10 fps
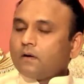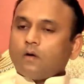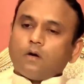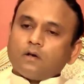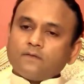
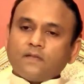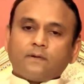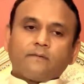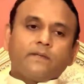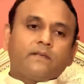All of them
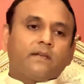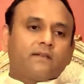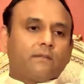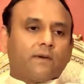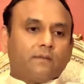have been
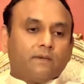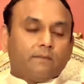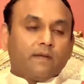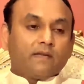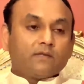created by me,
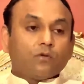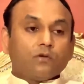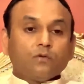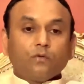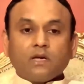based
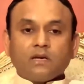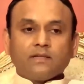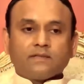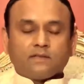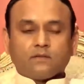on guna,
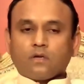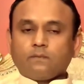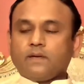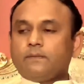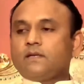he says,
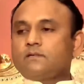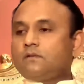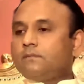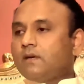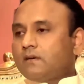not based
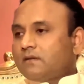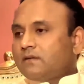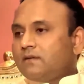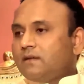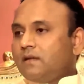on birth,
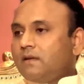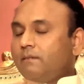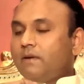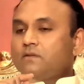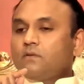
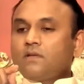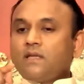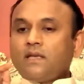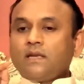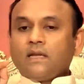based on
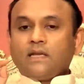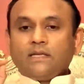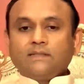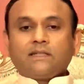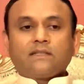their
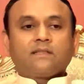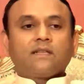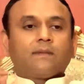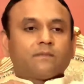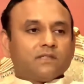interests
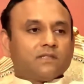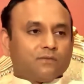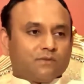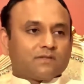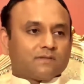and
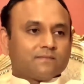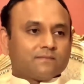aptitudes.